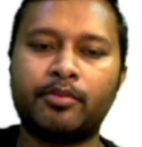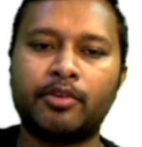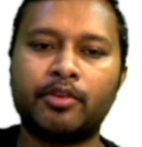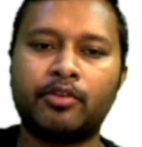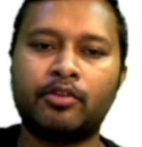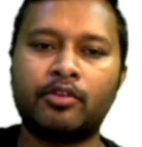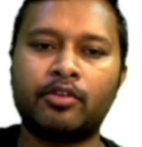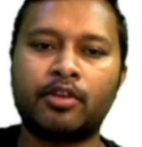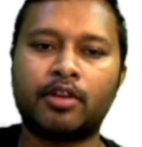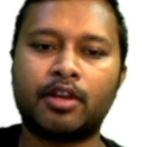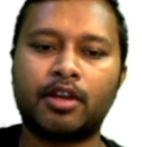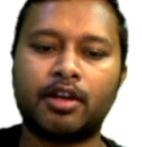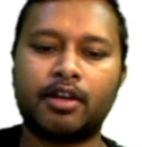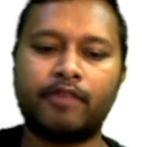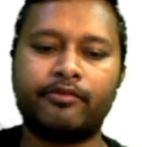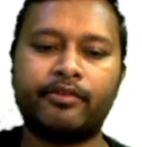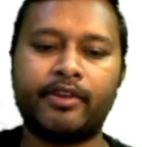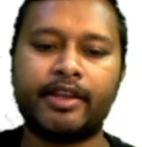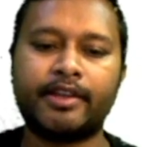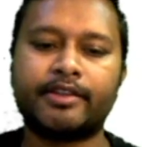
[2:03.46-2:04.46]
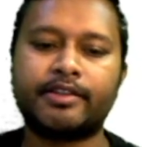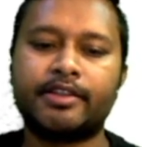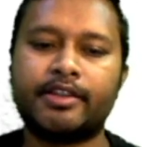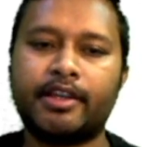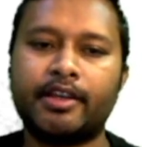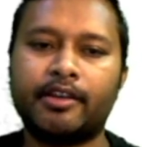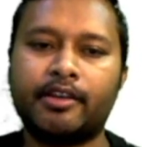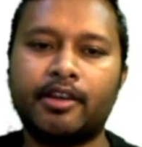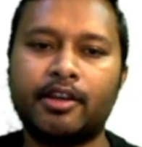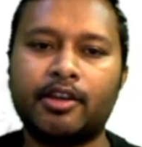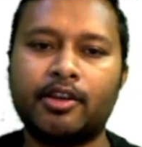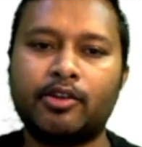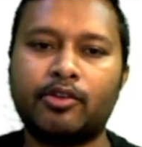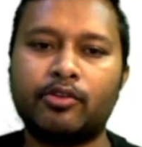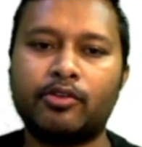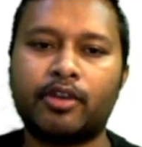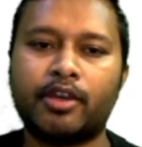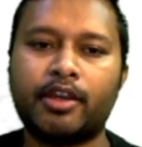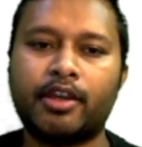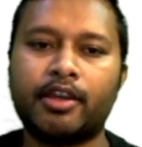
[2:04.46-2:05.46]
your Wednesday.
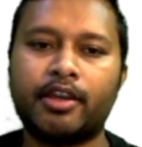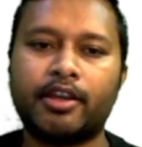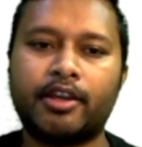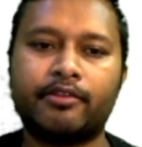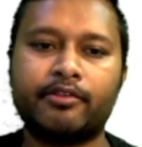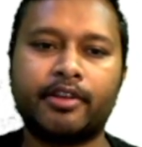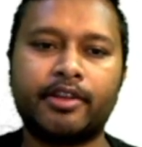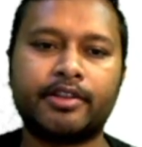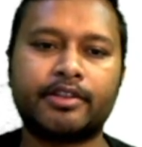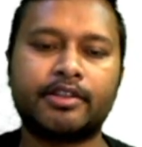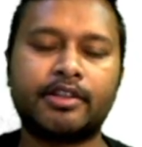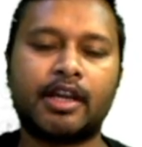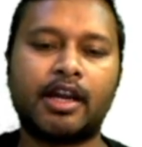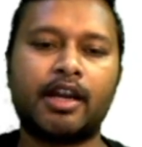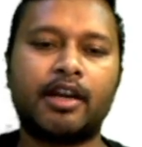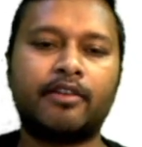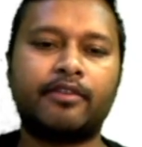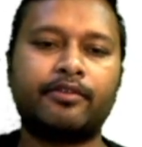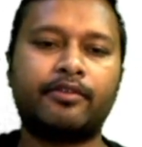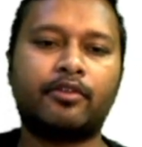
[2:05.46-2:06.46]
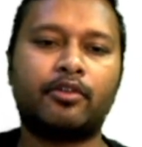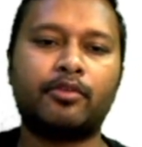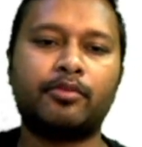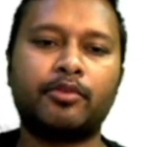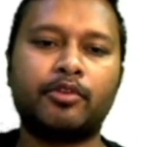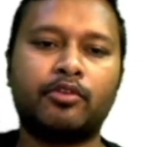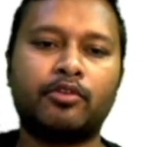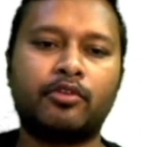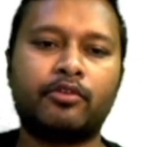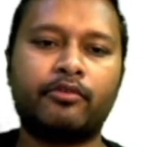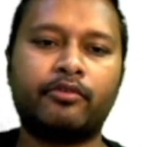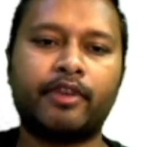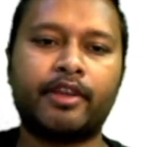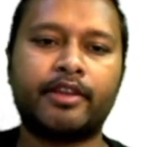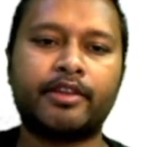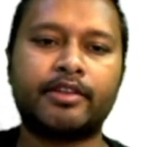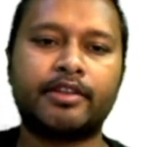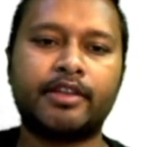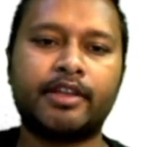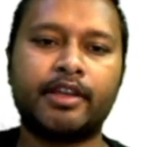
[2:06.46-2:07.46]
Okay, it will start from your
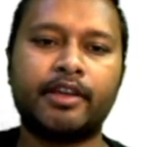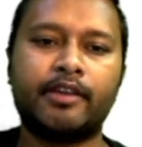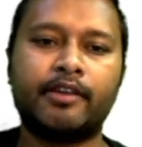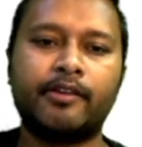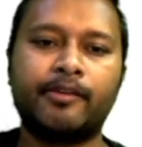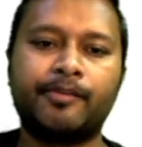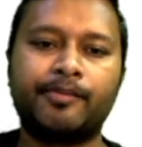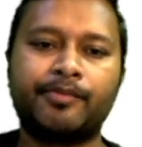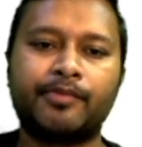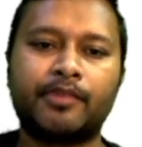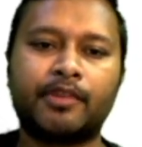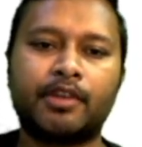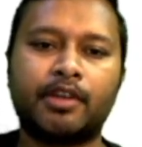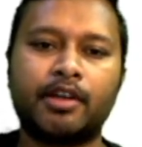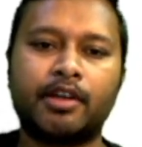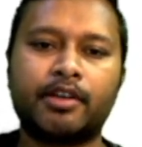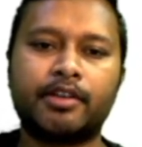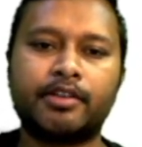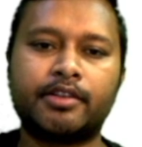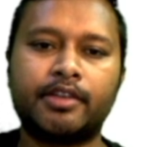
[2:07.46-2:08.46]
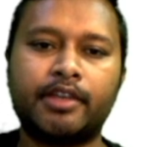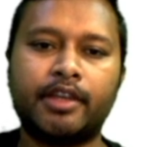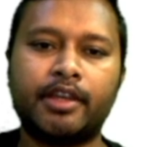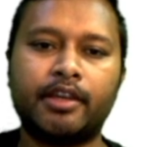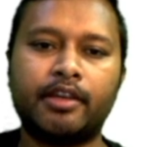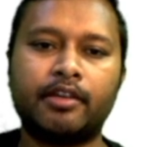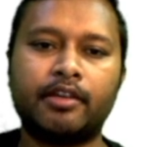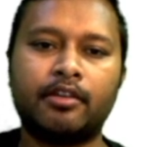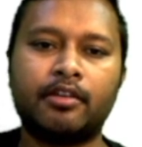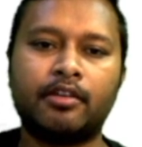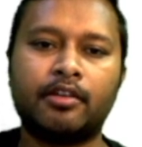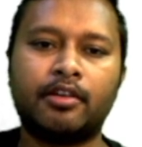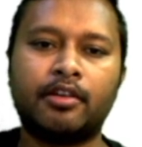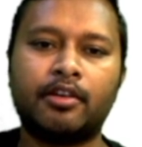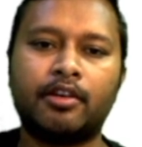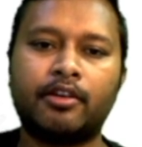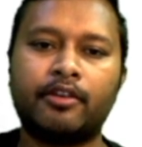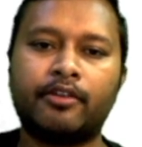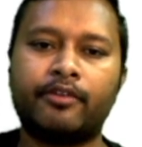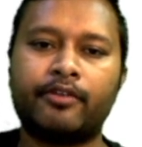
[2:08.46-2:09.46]
Wednesday, Thursday,
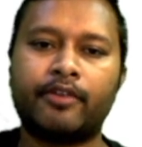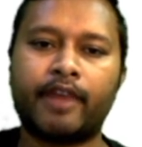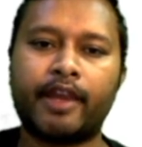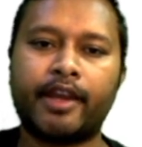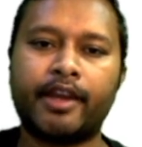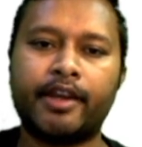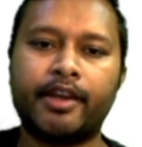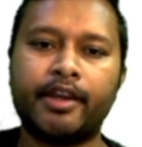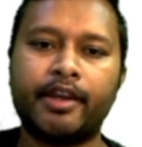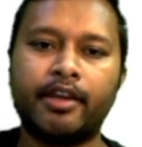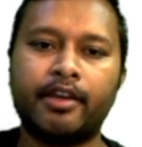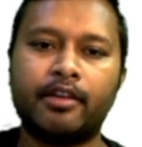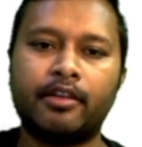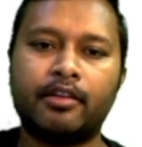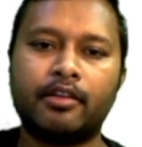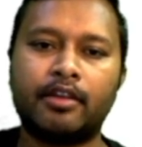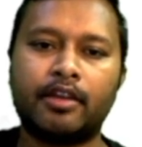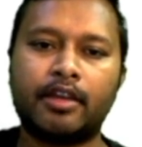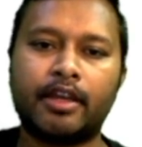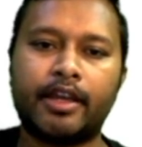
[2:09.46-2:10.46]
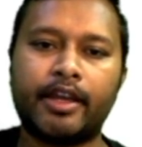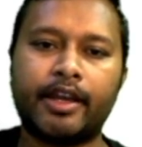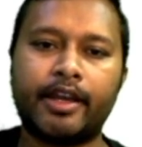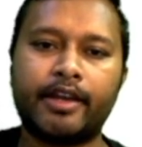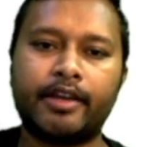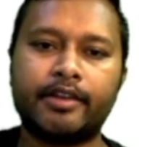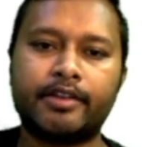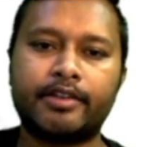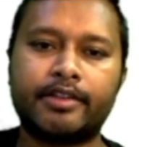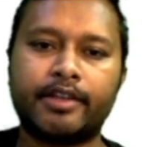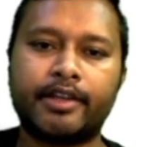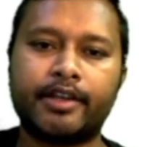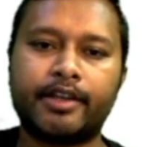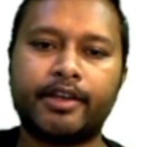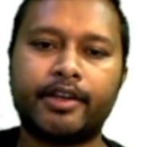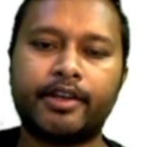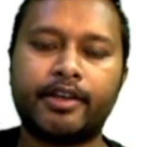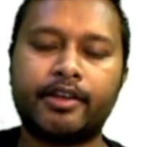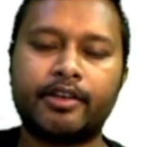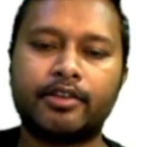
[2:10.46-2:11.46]
Friday and
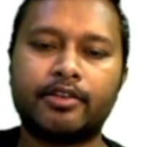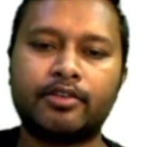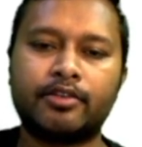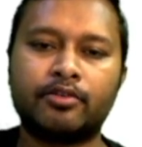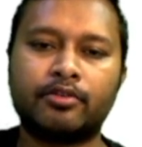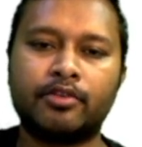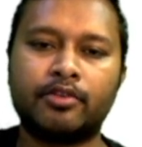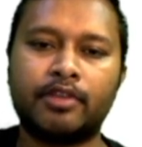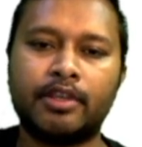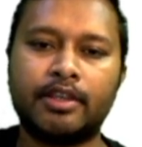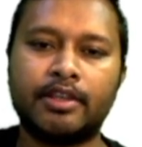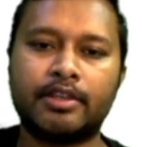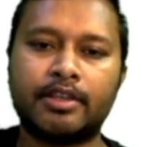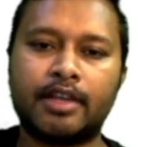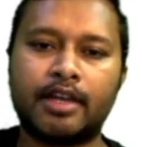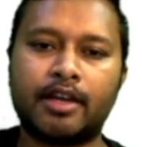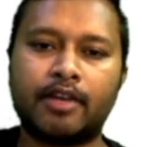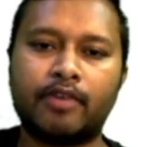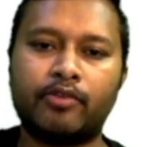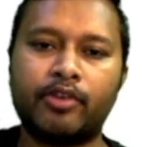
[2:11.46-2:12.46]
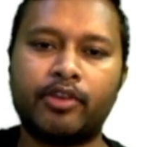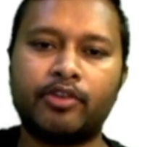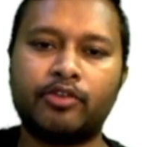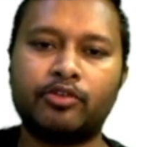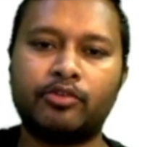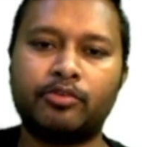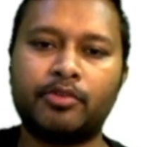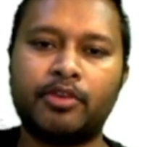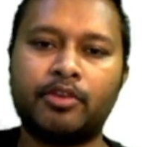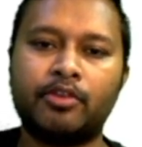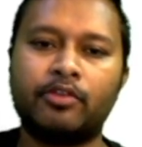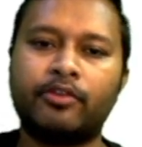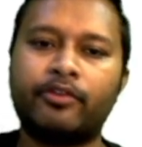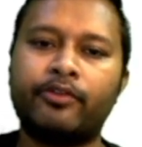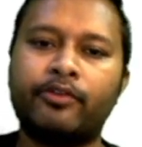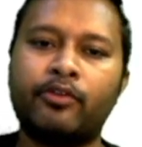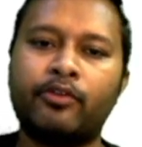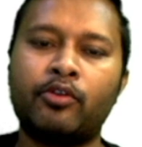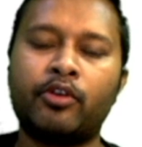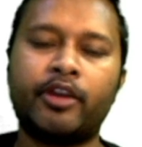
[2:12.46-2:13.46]
Saturday. So these are going to be your
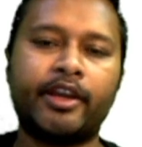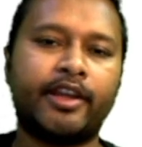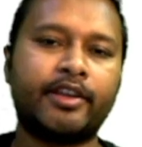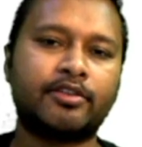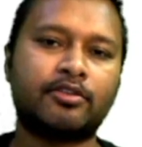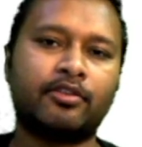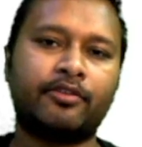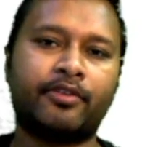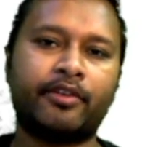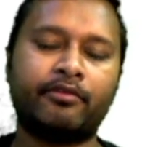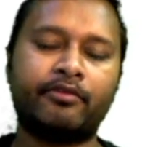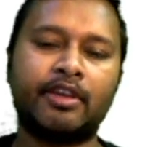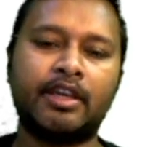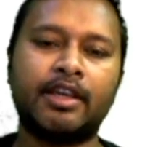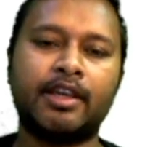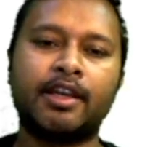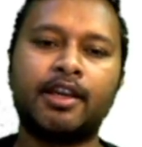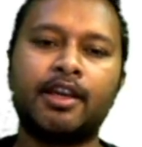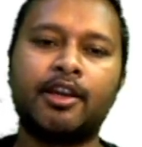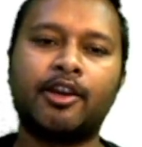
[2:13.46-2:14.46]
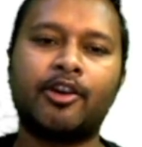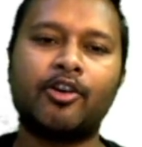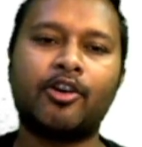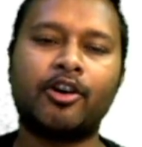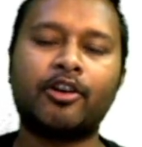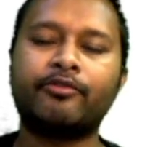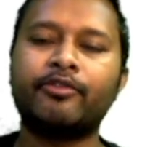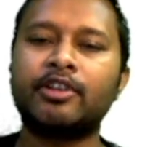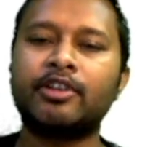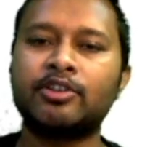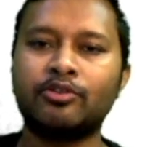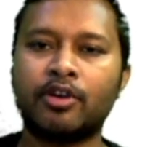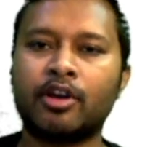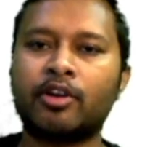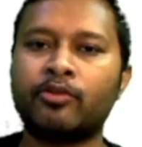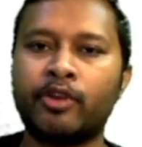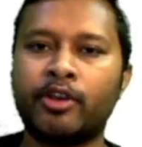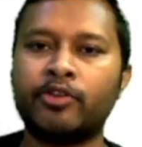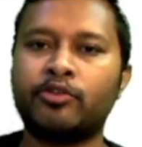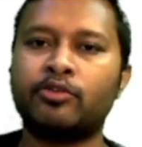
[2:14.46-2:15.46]
4 days of a week on which you are
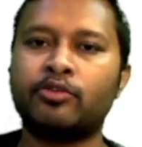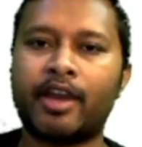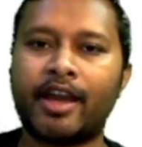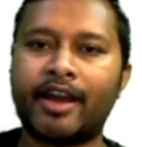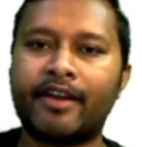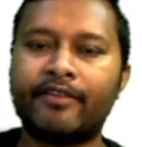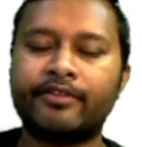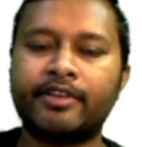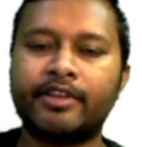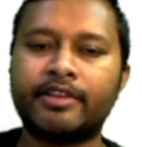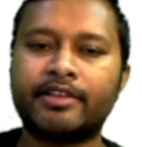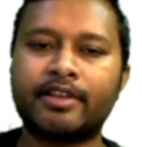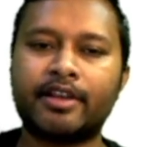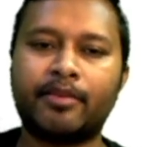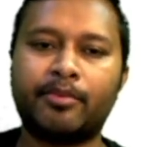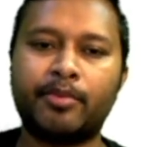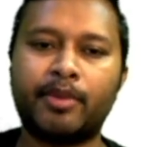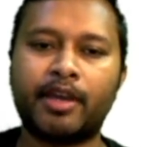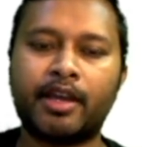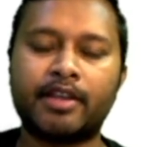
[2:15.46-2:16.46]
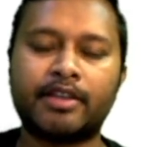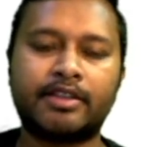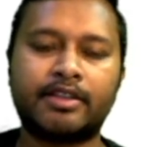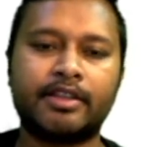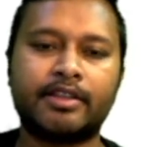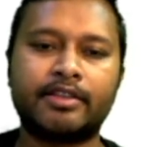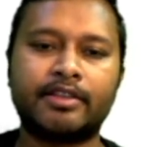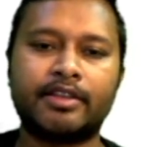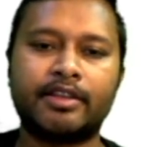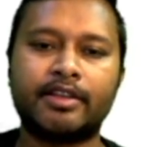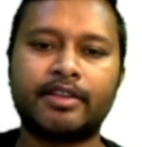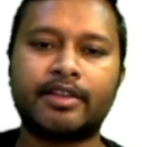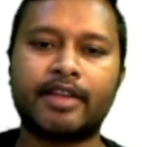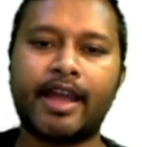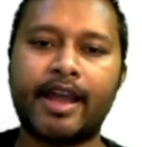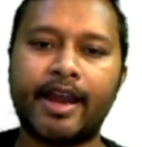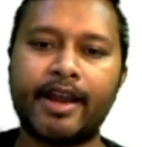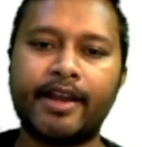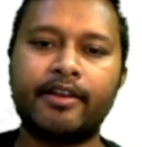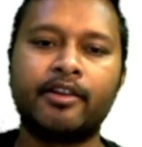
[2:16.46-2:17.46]
going to have this Abhyaas test series.
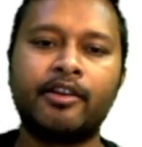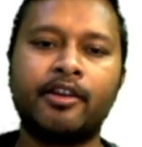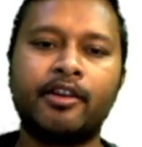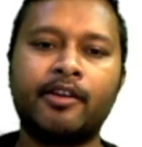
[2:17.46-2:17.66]
And